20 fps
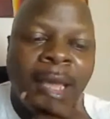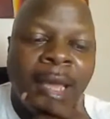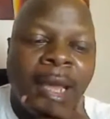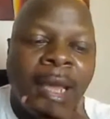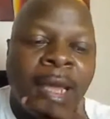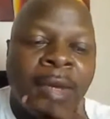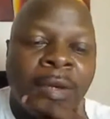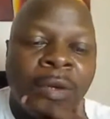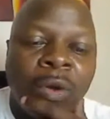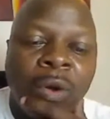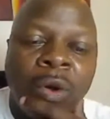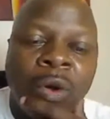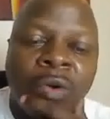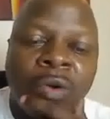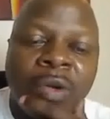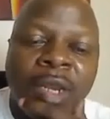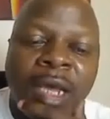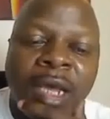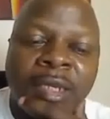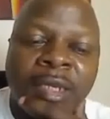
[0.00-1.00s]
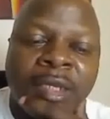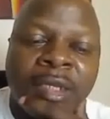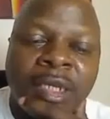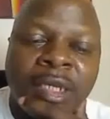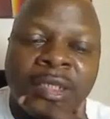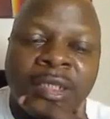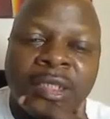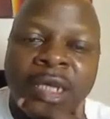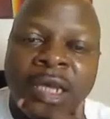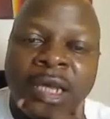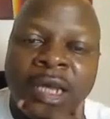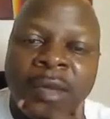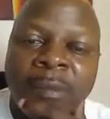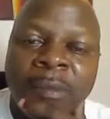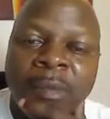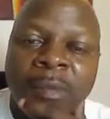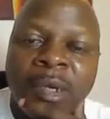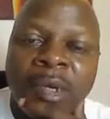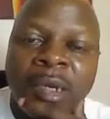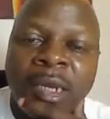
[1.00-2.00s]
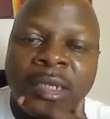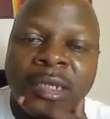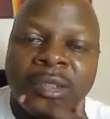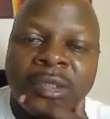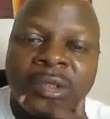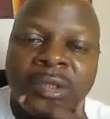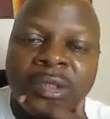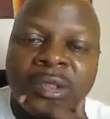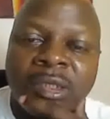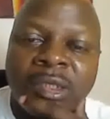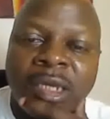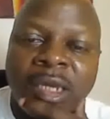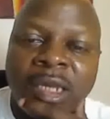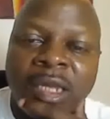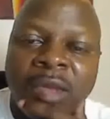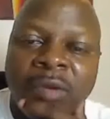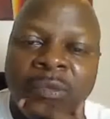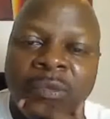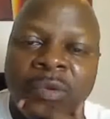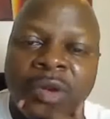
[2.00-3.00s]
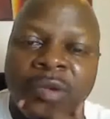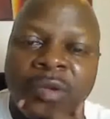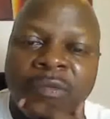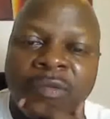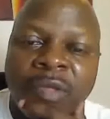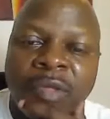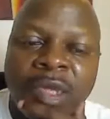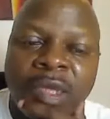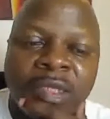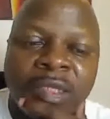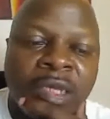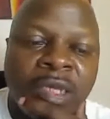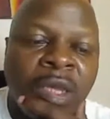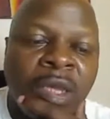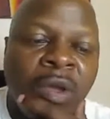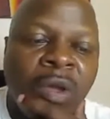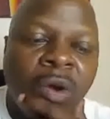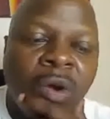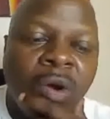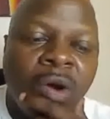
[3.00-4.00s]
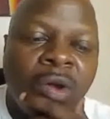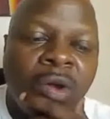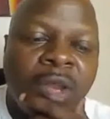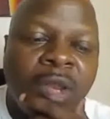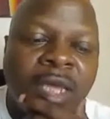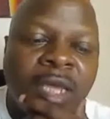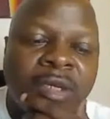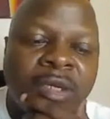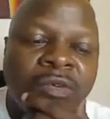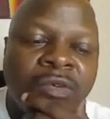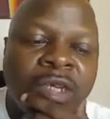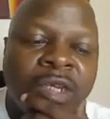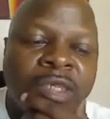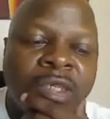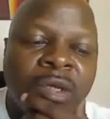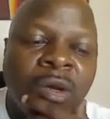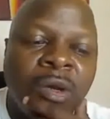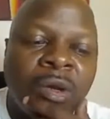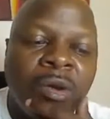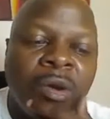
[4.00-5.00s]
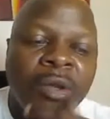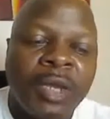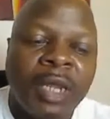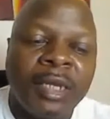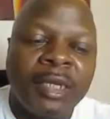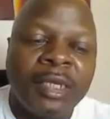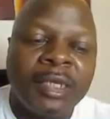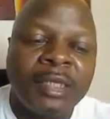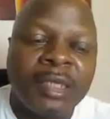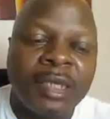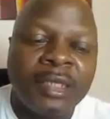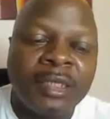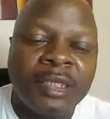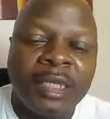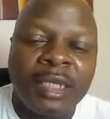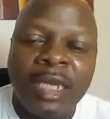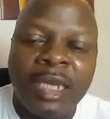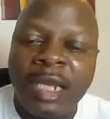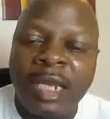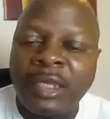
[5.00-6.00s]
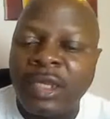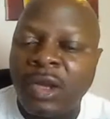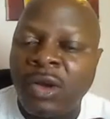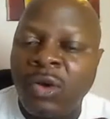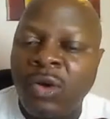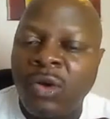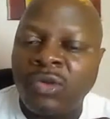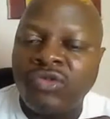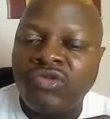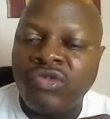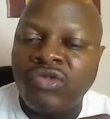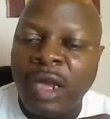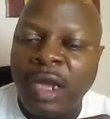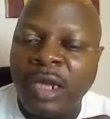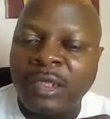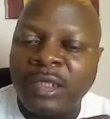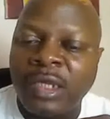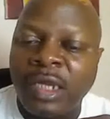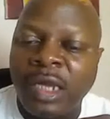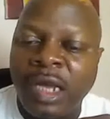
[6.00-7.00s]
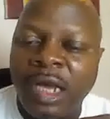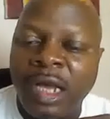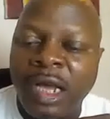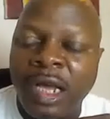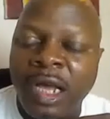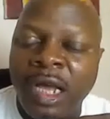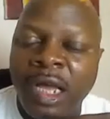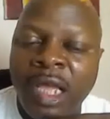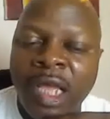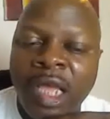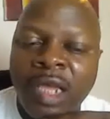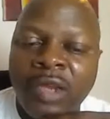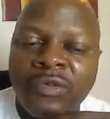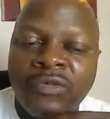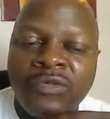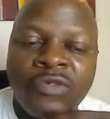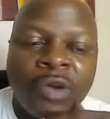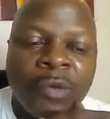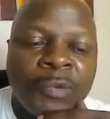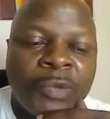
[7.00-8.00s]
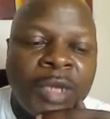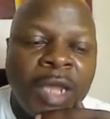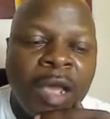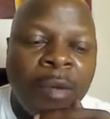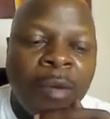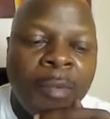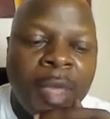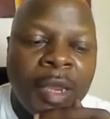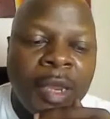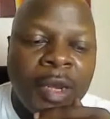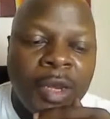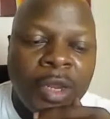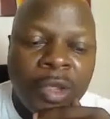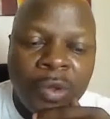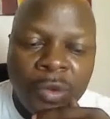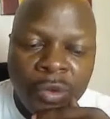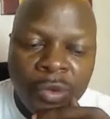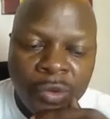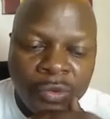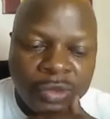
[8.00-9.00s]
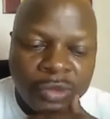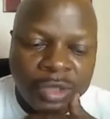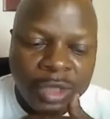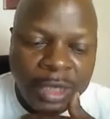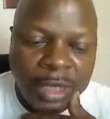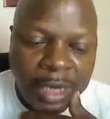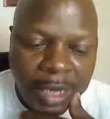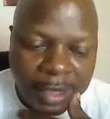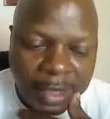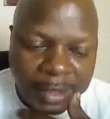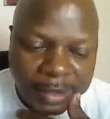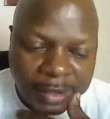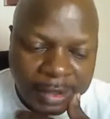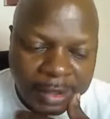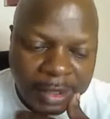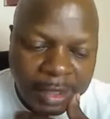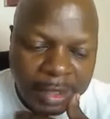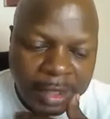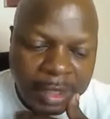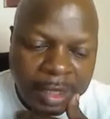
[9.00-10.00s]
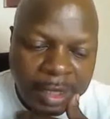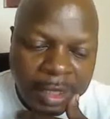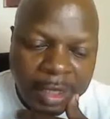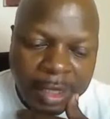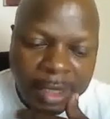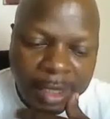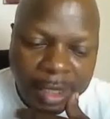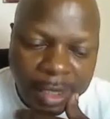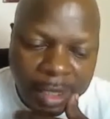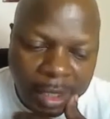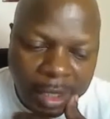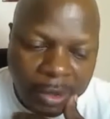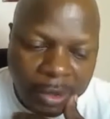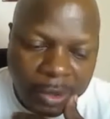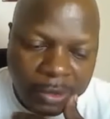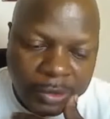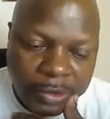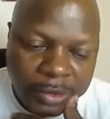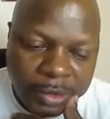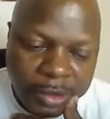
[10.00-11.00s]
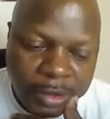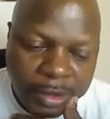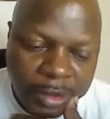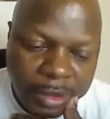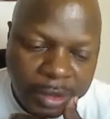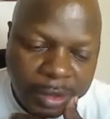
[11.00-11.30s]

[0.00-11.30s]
and under this let's just get rid of this. Under this select a contract drop down menu, you select EOS,